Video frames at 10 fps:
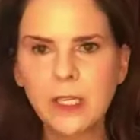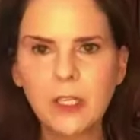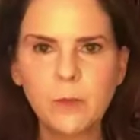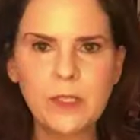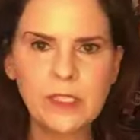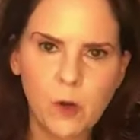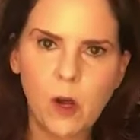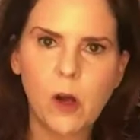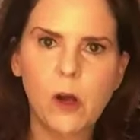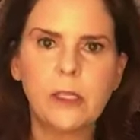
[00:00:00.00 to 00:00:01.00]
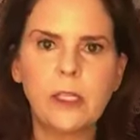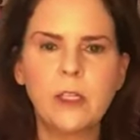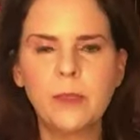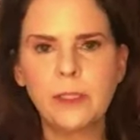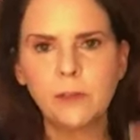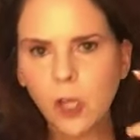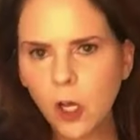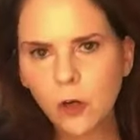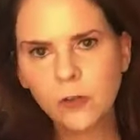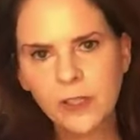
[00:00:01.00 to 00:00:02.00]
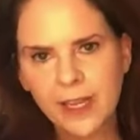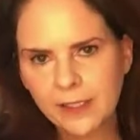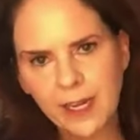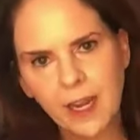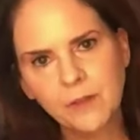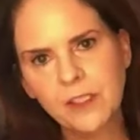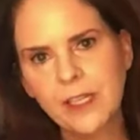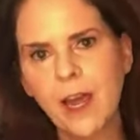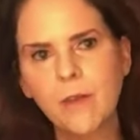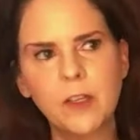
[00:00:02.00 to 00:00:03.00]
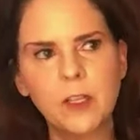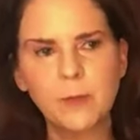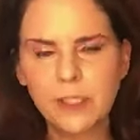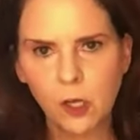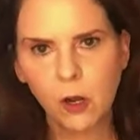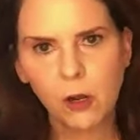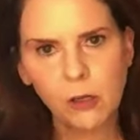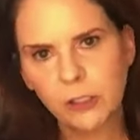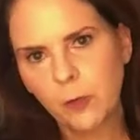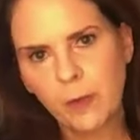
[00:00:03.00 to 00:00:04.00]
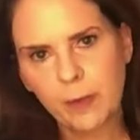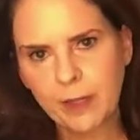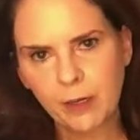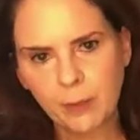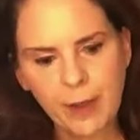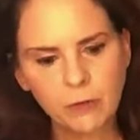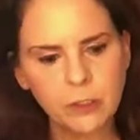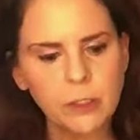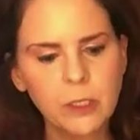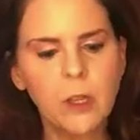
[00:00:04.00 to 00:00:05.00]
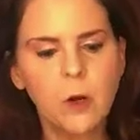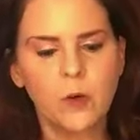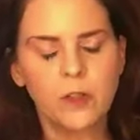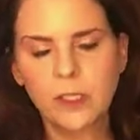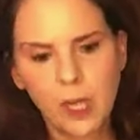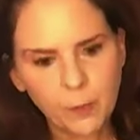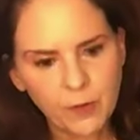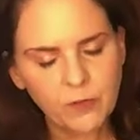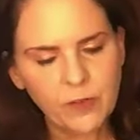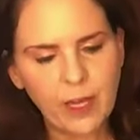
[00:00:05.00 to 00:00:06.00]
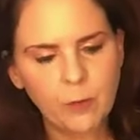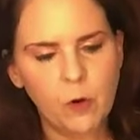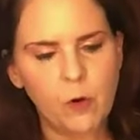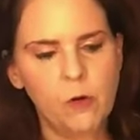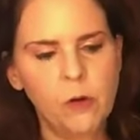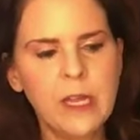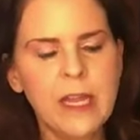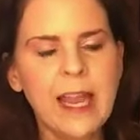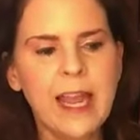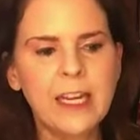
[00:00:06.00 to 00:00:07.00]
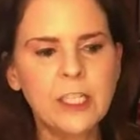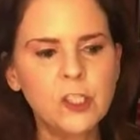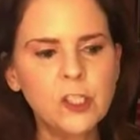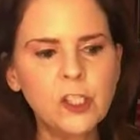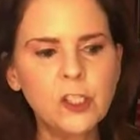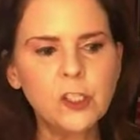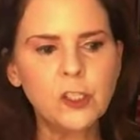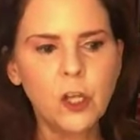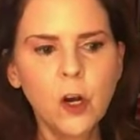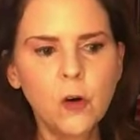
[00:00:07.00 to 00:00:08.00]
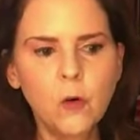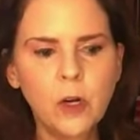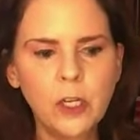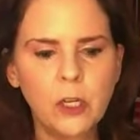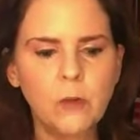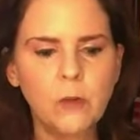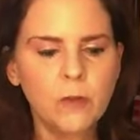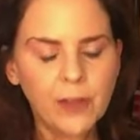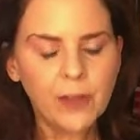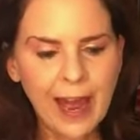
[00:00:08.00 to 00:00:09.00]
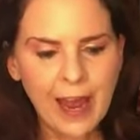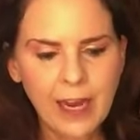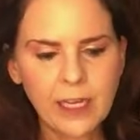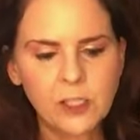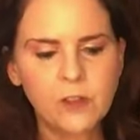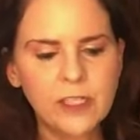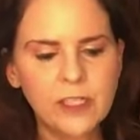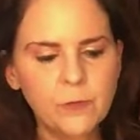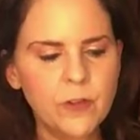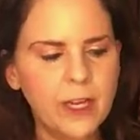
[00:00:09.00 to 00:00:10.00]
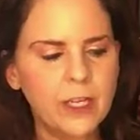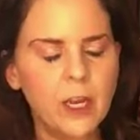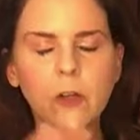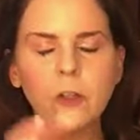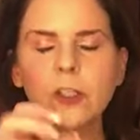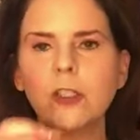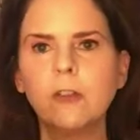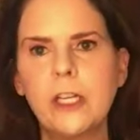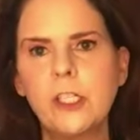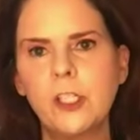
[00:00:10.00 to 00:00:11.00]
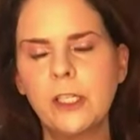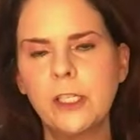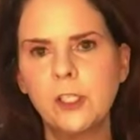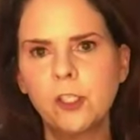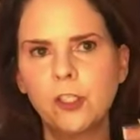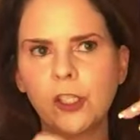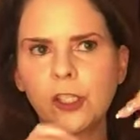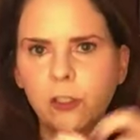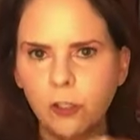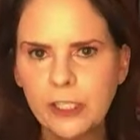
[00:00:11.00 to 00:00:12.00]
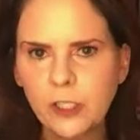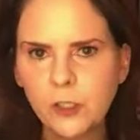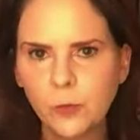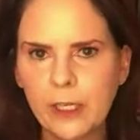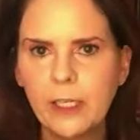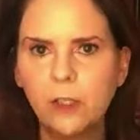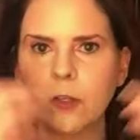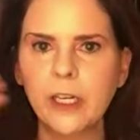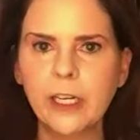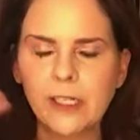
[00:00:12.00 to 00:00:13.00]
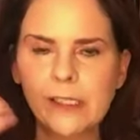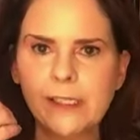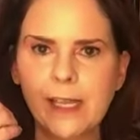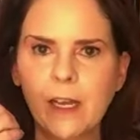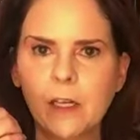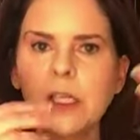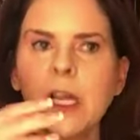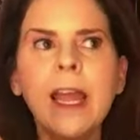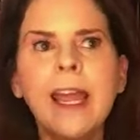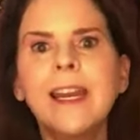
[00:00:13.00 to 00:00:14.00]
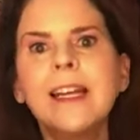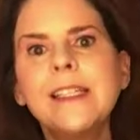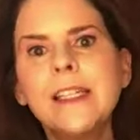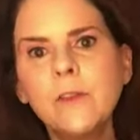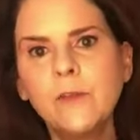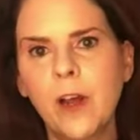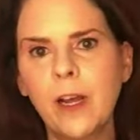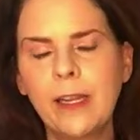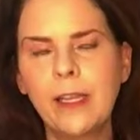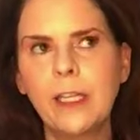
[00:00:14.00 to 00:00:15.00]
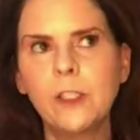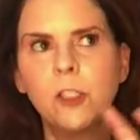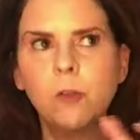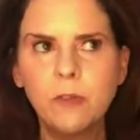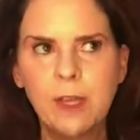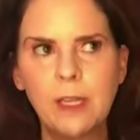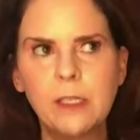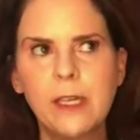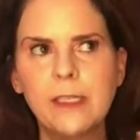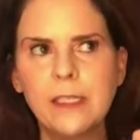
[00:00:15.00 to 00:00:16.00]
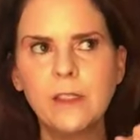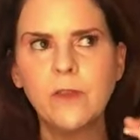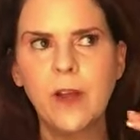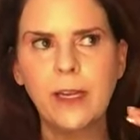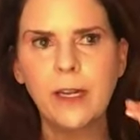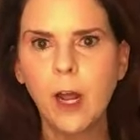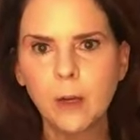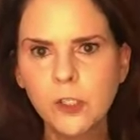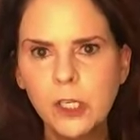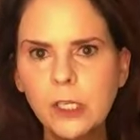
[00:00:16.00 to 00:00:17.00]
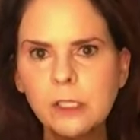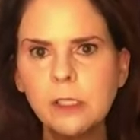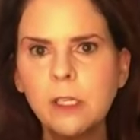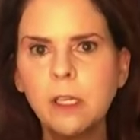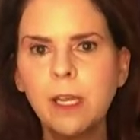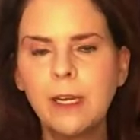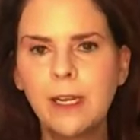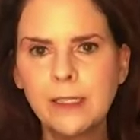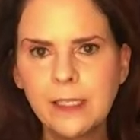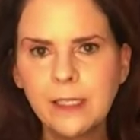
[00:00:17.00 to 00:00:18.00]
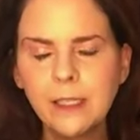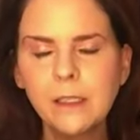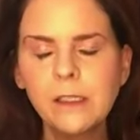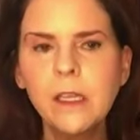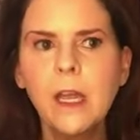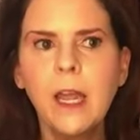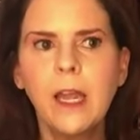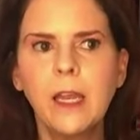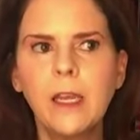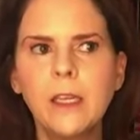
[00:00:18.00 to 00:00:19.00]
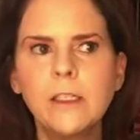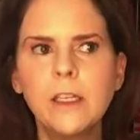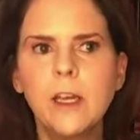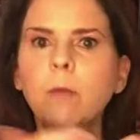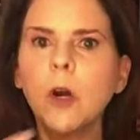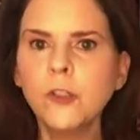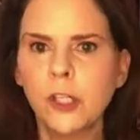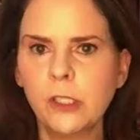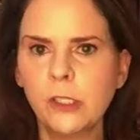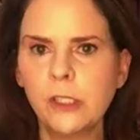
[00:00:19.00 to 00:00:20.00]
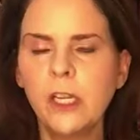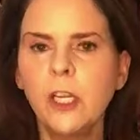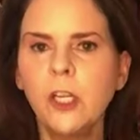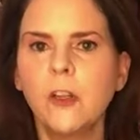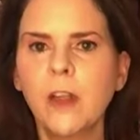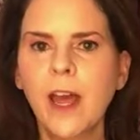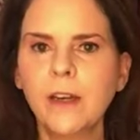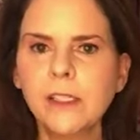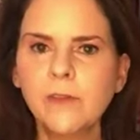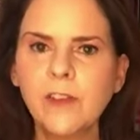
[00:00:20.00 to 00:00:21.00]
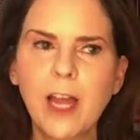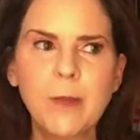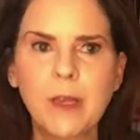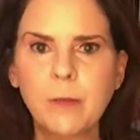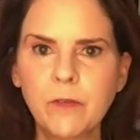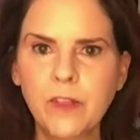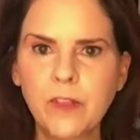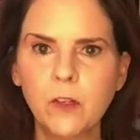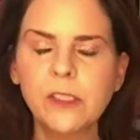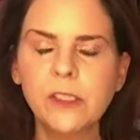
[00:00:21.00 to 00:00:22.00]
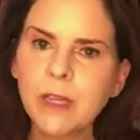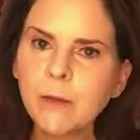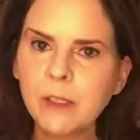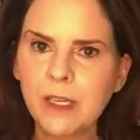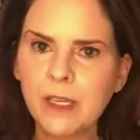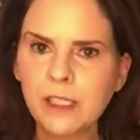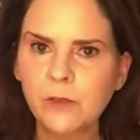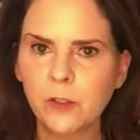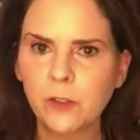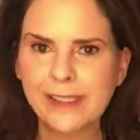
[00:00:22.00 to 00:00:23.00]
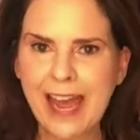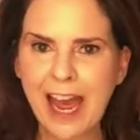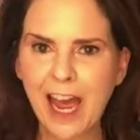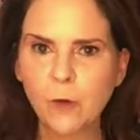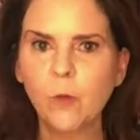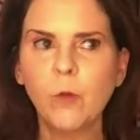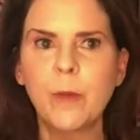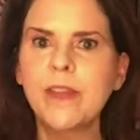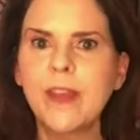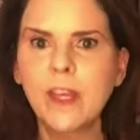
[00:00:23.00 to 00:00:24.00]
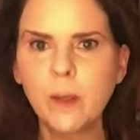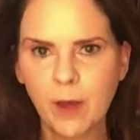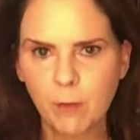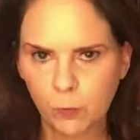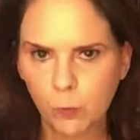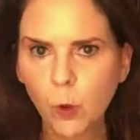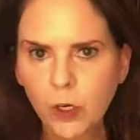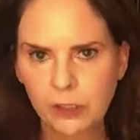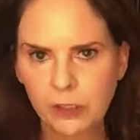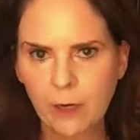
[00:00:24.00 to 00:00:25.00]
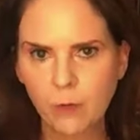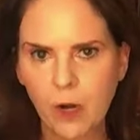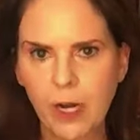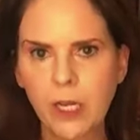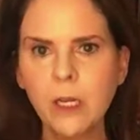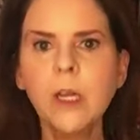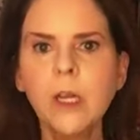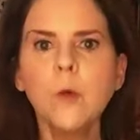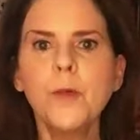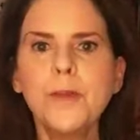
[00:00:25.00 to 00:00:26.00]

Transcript: it can be small, it can be low, as in half staff, it could be tall, you know, maybe on a mountain or the top of the flagpole and it's just to show you know the flag and so that's for that younger generation that's just learning to read or hearing sounds and identifying two things identifying objects and ideas and emotions you know mm-hmm. how does the flag make me feel sometimes it makes us feel sad when we think about memorial day right, right.